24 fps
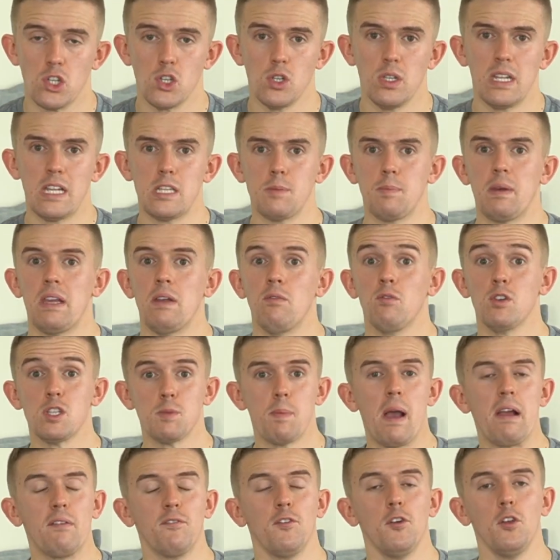You need to be
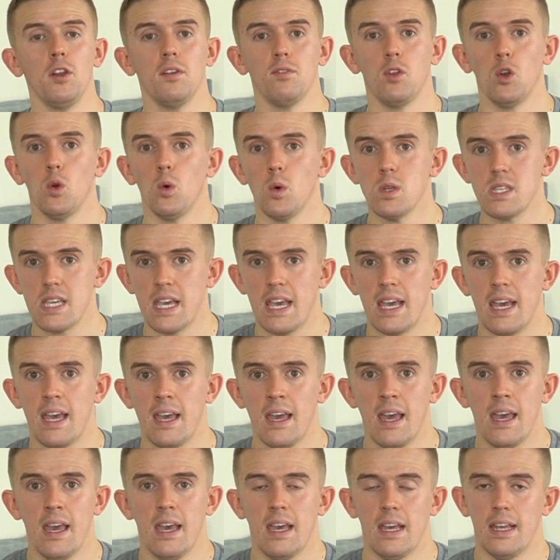respectful of the laws here
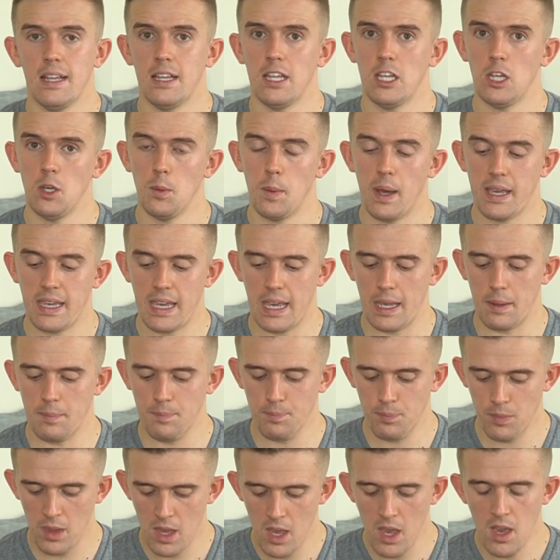in the UAE.
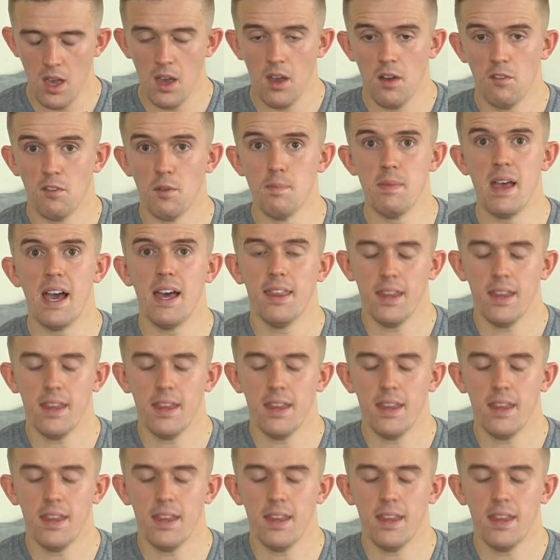From there